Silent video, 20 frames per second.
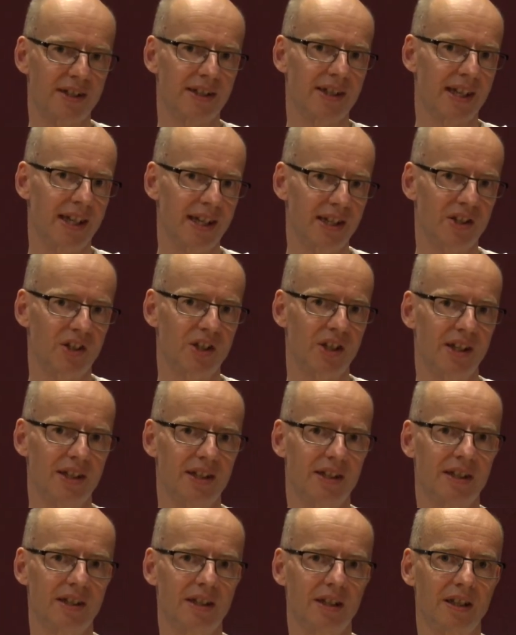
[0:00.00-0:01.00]

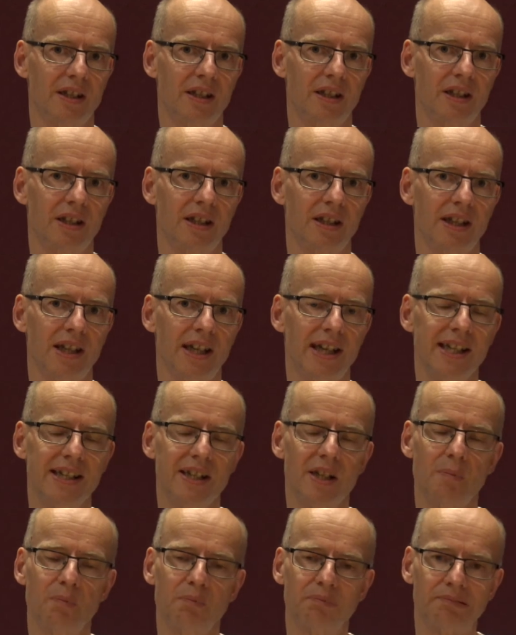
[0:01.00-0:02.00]
teaches is
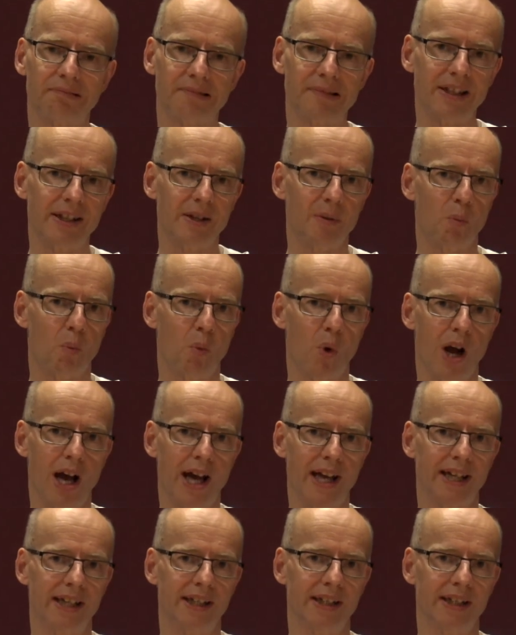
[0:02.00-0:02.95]
a brilliant way